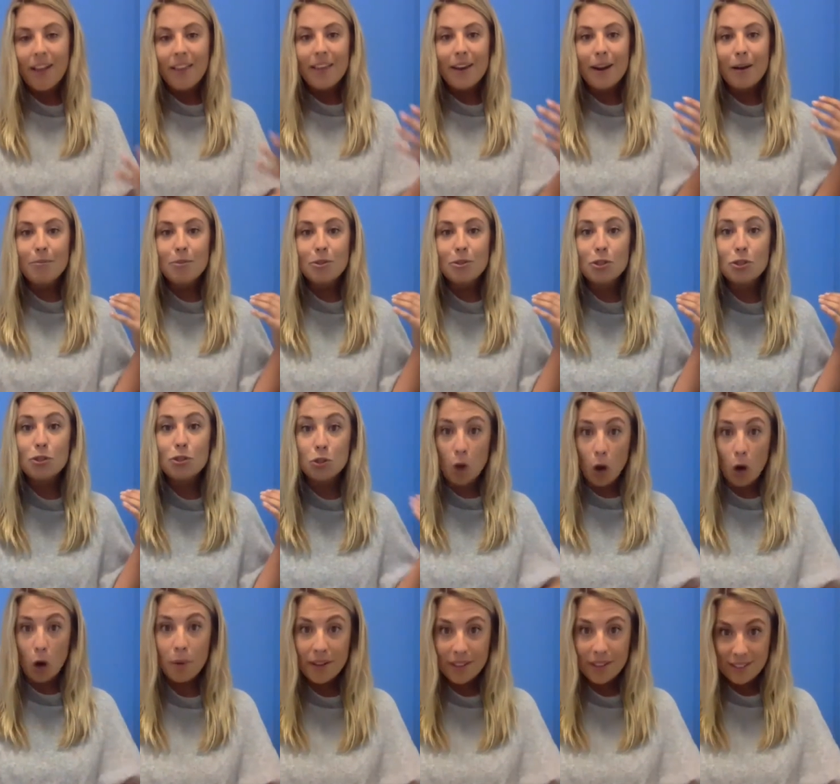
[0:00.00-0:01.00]
that i'm just
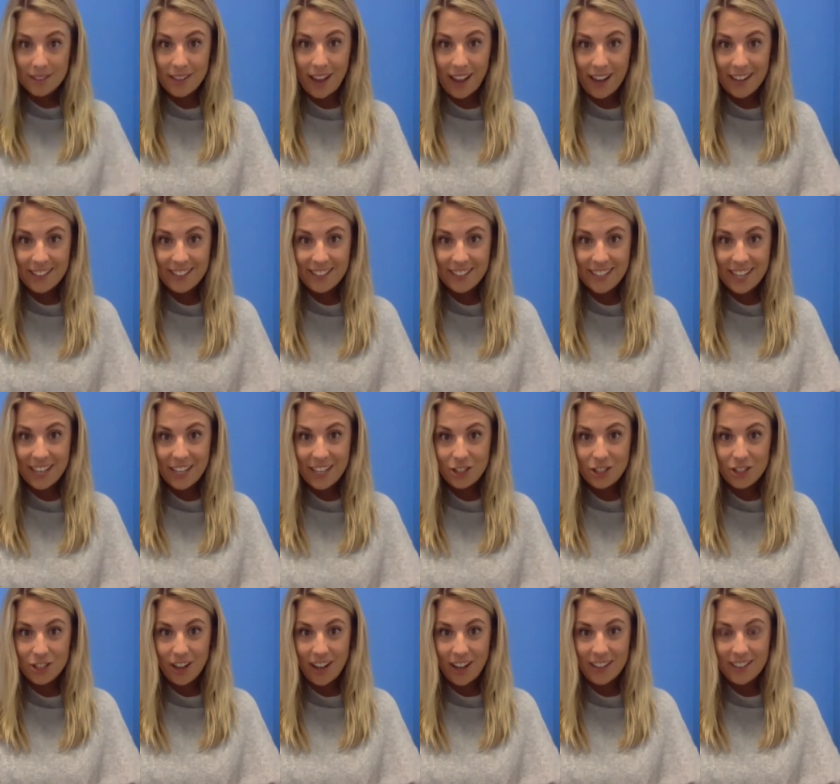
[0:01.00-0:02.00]
so excited to teach
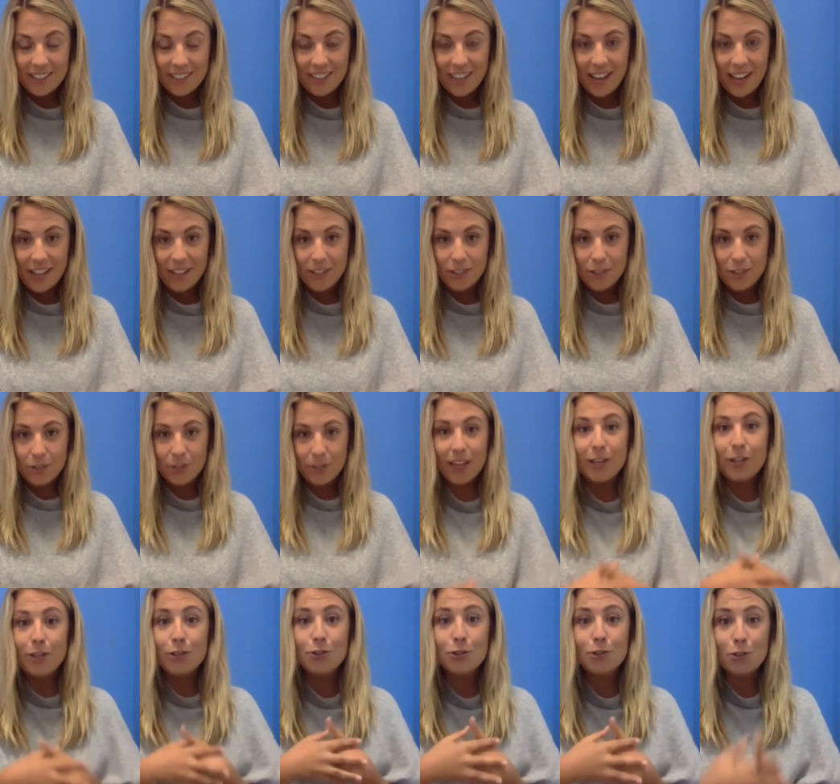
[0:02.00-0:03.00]
you guys today so
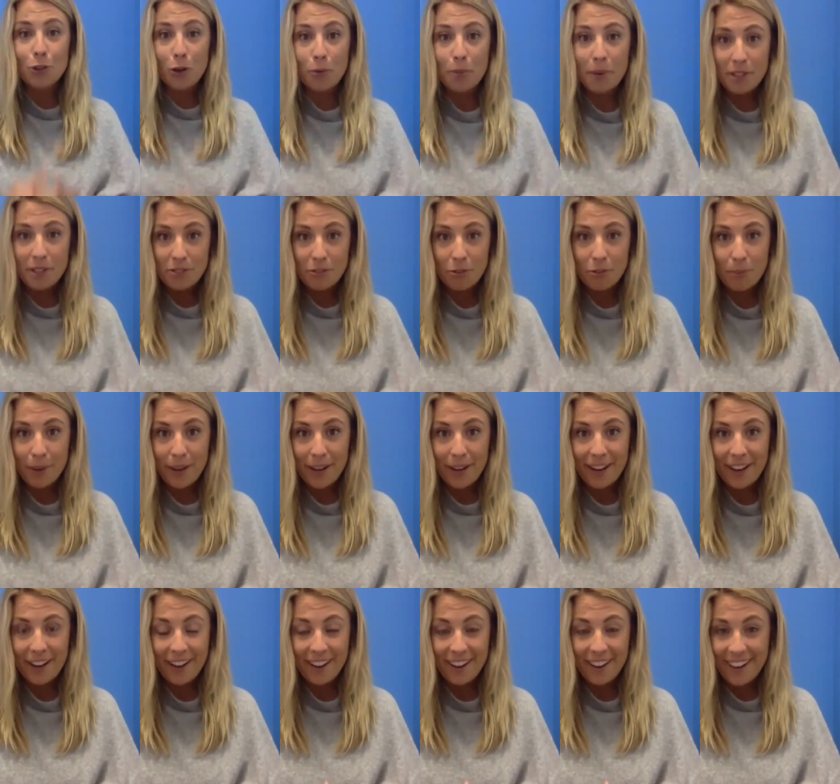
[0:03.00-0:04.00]
thank you so much for being
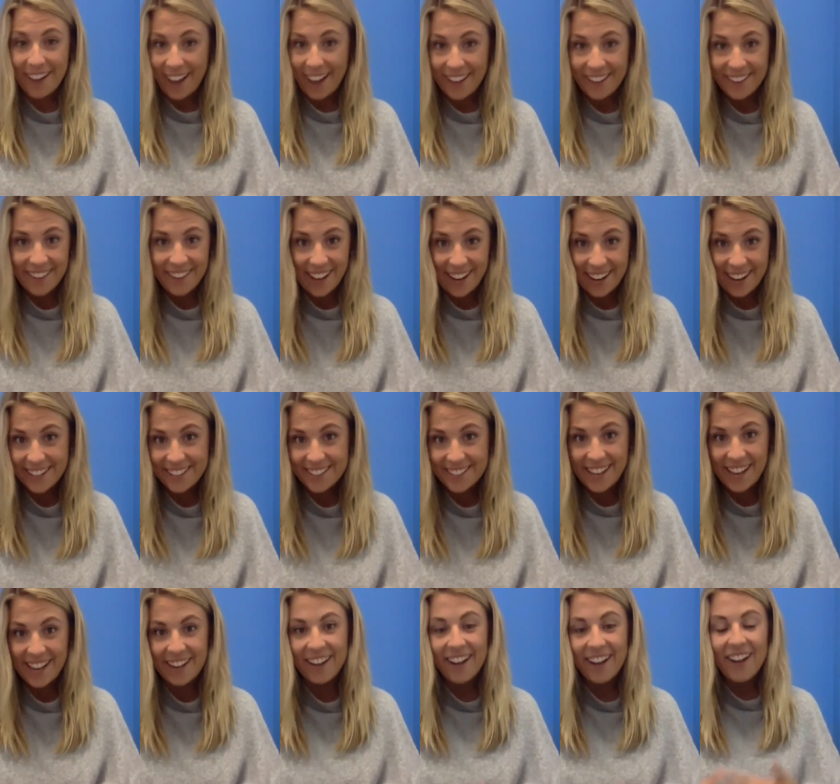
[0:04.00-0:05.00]
here again like i
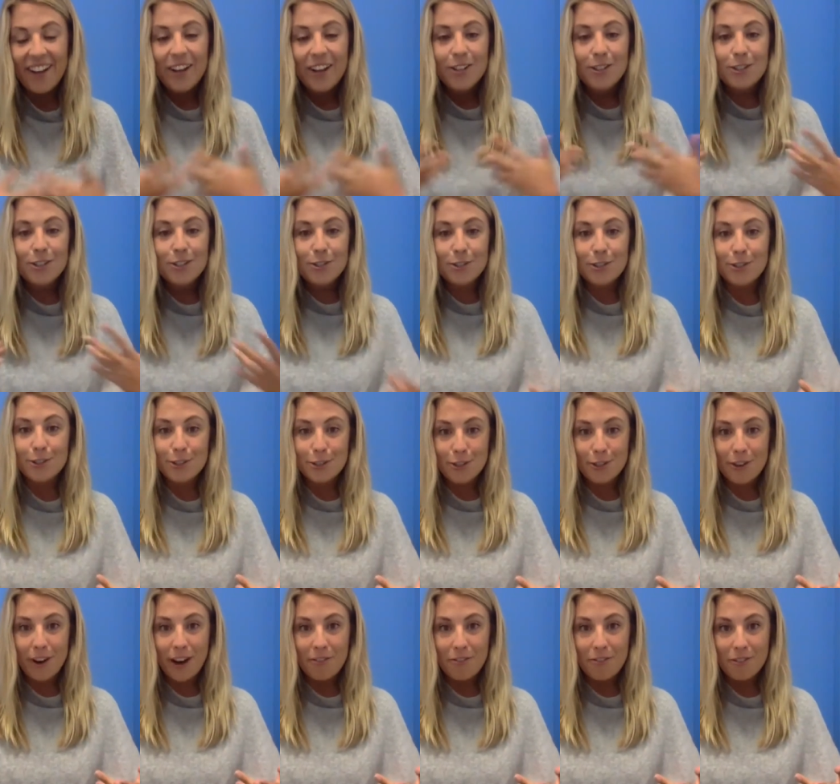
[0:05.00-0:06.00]
said just so so
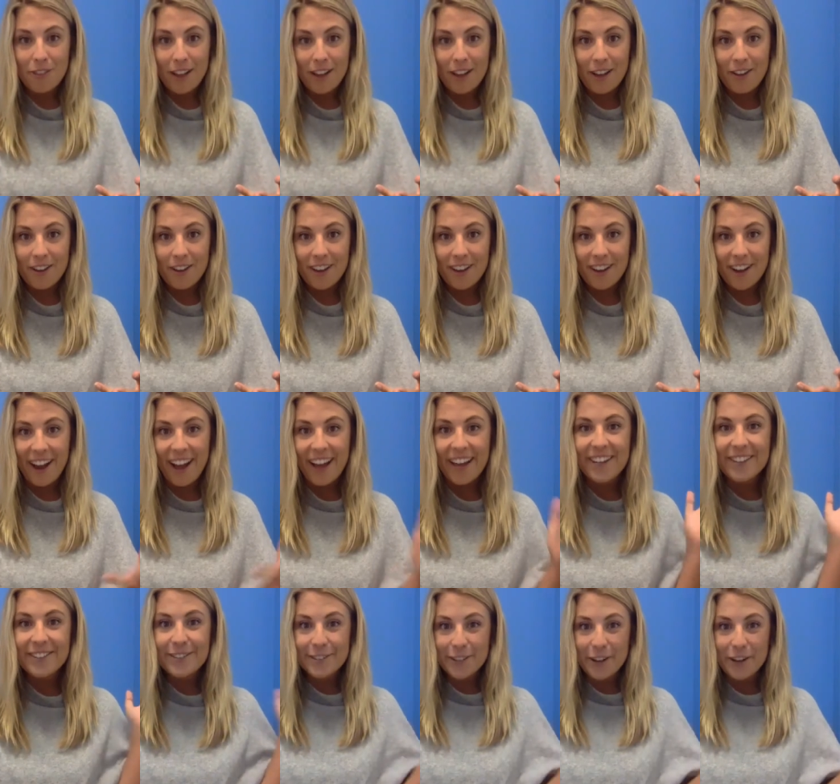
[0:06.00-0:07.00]
grateful that you're here and
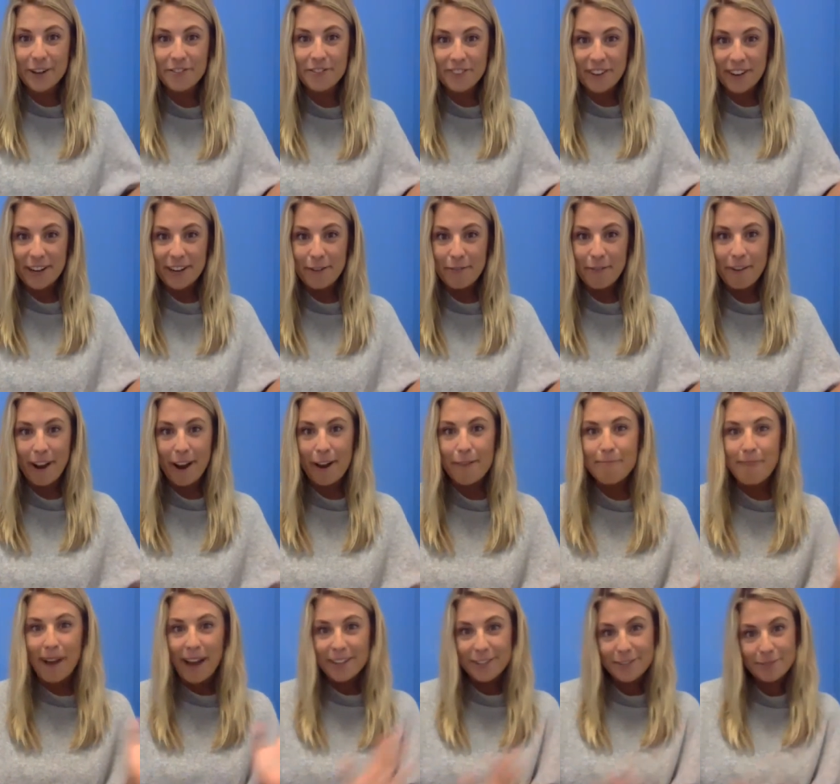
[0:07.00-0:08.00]
it's so funny when i
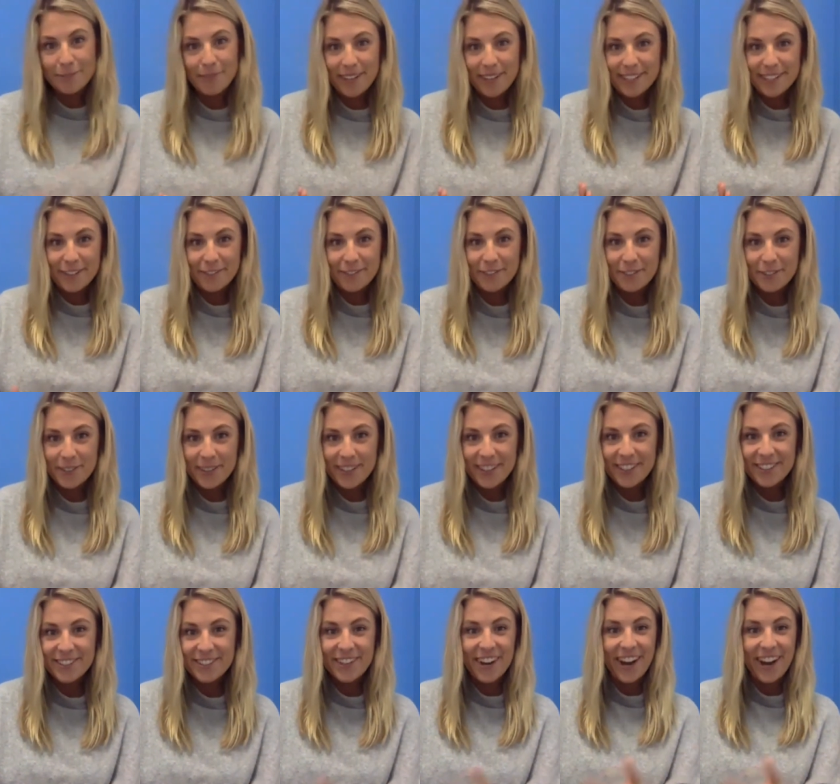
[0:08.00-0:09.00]
imagined myself doing
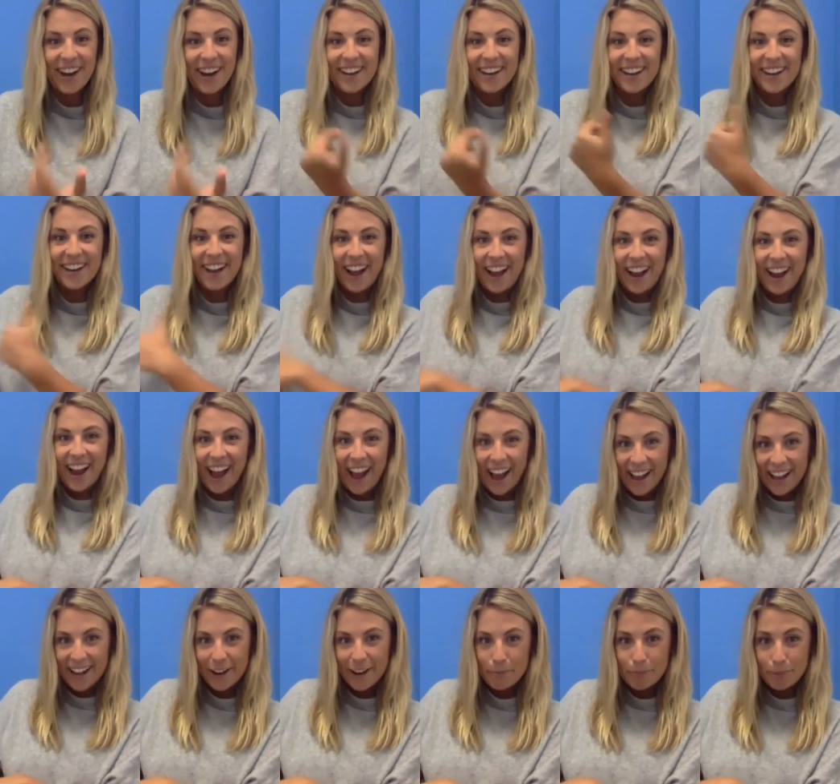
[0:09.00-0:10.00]
this training i
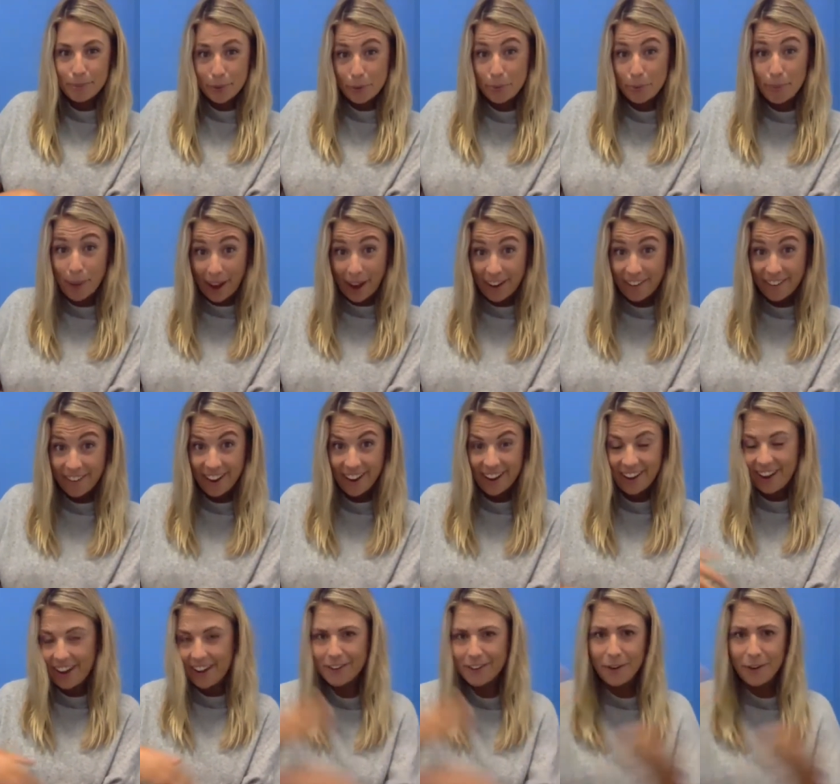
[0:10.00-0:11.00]
had a blue background
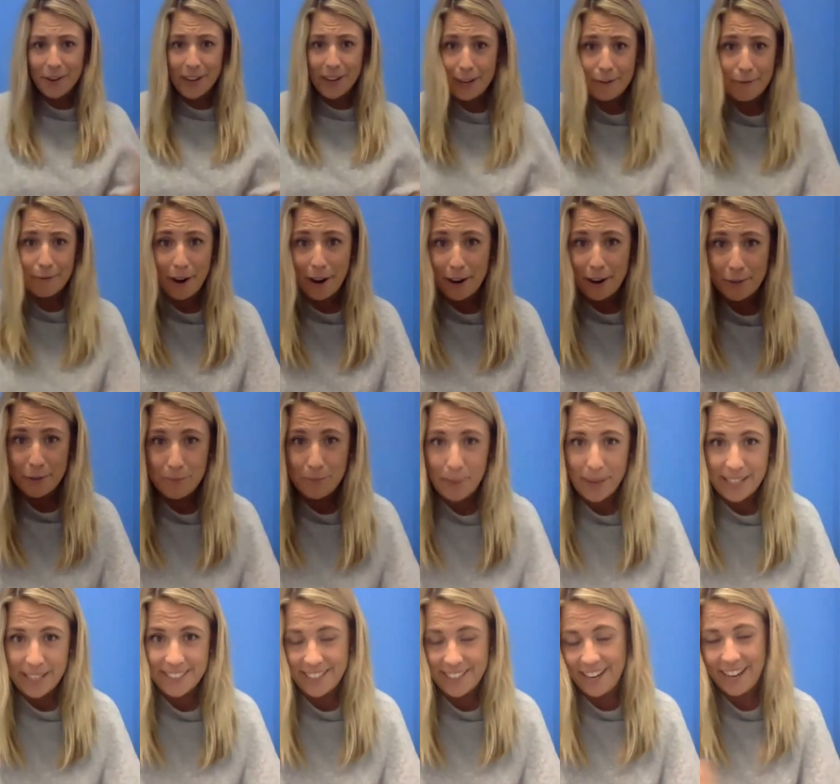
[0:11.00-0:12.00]
i had no idea where i would
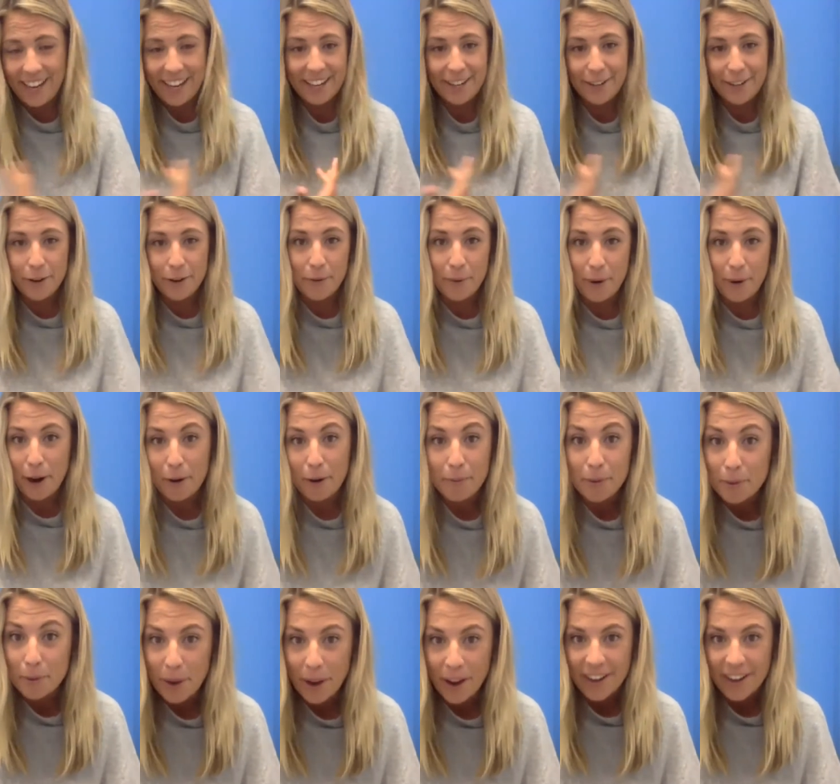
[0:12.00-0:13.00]
be today i didn't know where i'd be
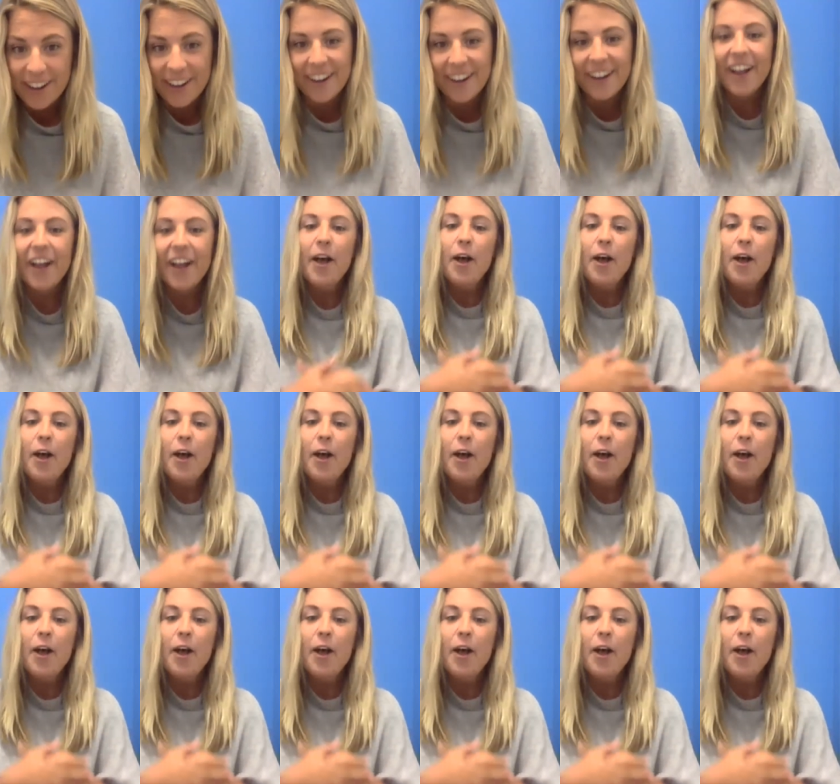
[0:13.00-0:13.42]
working